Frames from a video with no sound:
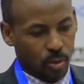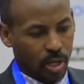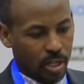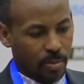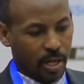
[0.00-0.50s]

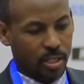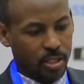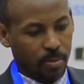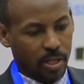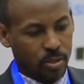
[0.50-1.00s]
World Bank
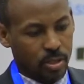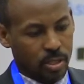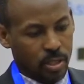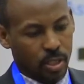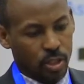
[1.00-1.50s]

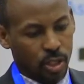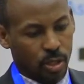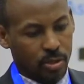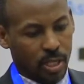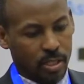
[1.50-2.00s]
estimates
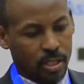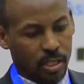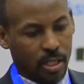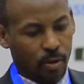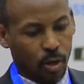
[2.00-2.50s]
shows that
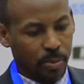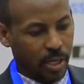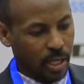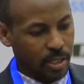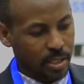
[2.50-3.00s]
in developing
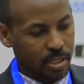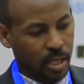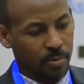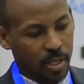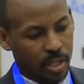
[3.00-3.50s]
countries
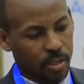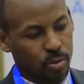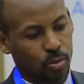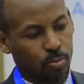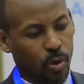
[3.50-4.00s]
every year
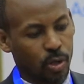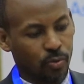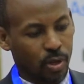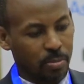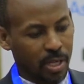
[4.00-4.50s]

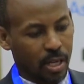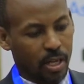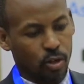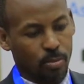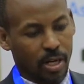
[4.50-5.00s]
2.4
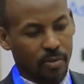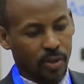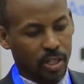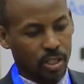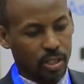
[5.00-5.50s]
billion human
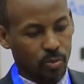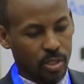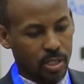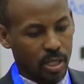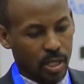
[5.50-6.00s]
infections
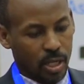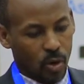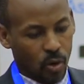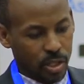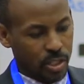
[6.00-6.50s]
with
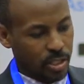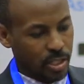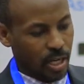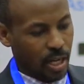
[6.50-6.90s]
origins in